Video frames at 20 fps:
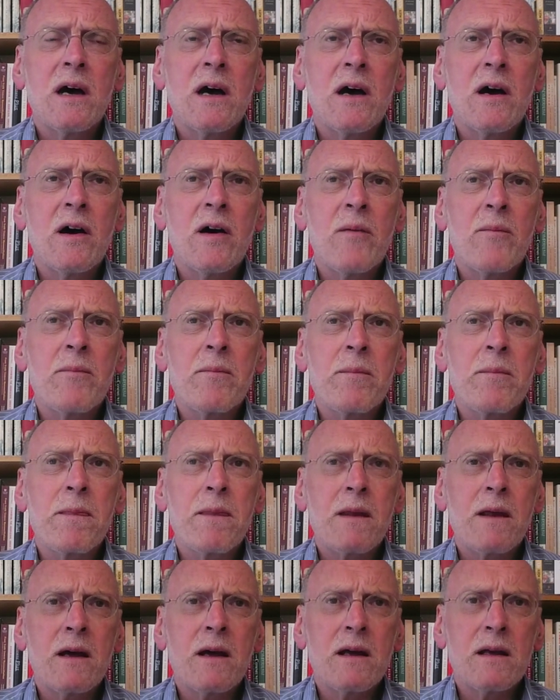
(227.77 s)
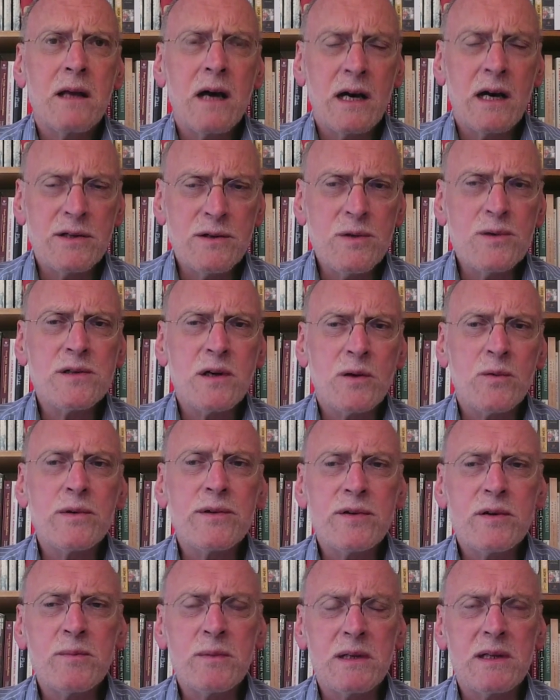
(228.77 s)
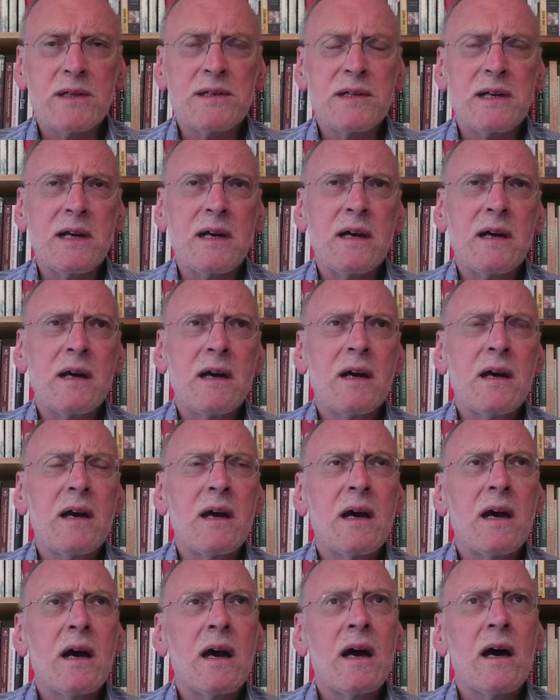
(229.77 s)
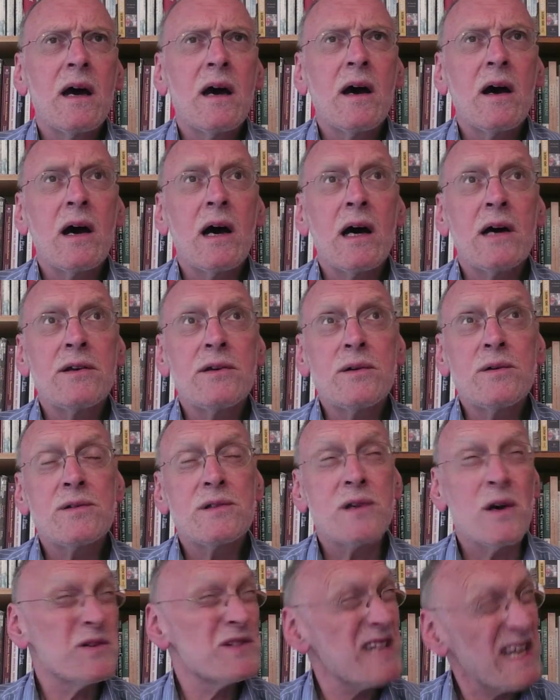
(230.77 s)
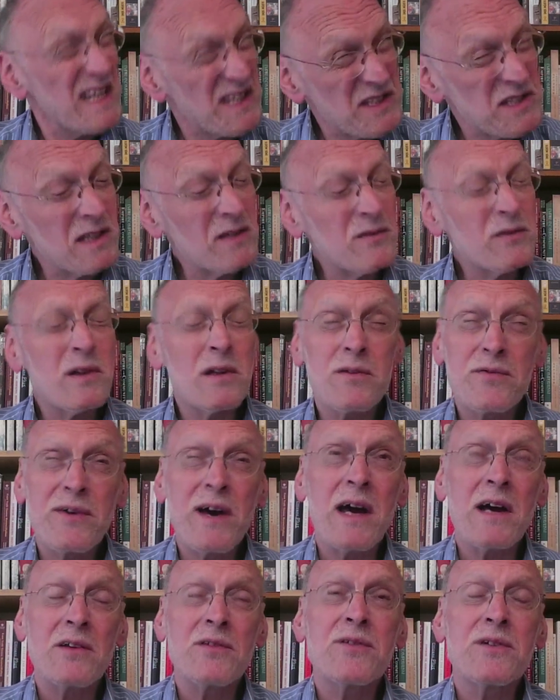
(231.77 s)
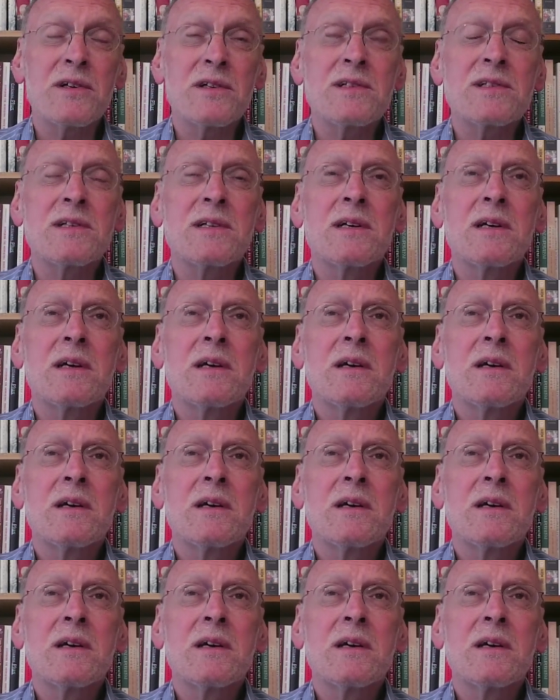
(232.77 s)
I do so with humility. I do so sensitive to the fact that